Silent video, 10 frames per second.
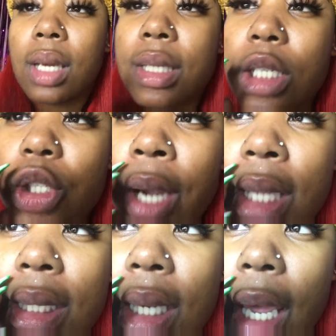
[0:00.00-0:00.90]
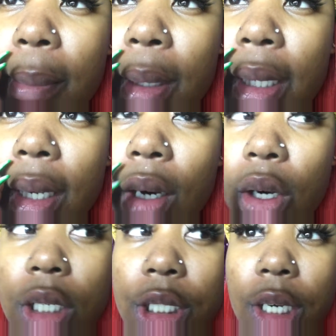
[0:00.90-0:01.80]
Did you guys hit the like button yet, or
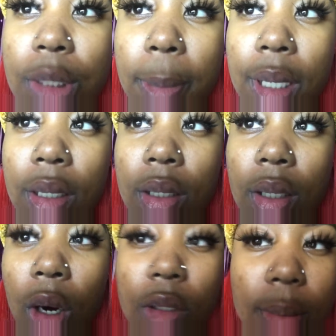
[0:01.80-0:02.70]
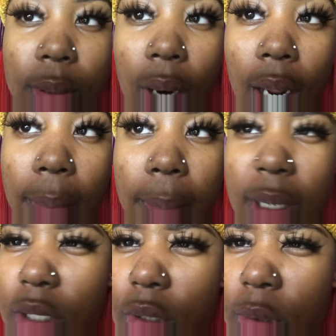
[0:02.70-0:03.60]
the share button, or subscribe? Make
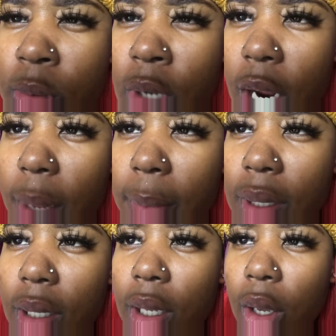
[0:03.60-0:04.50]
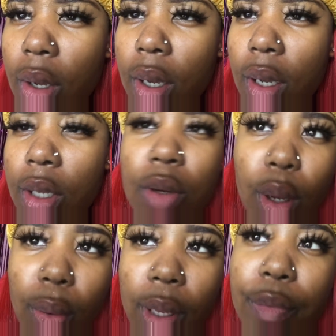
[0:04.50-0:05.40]
sure you subscribe. You
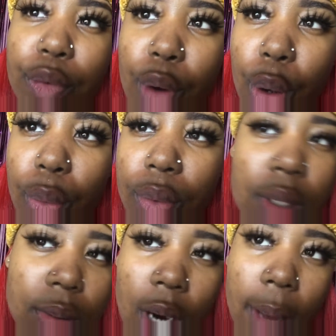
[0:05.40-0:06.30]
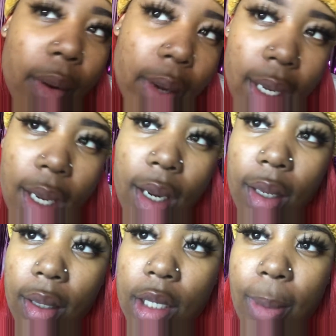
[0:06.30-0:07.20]
know, if you're new, subscribe, go ahead and hit
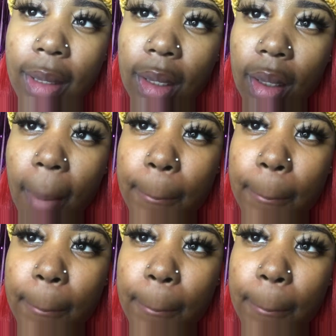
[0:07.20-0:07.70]
it. It's right there.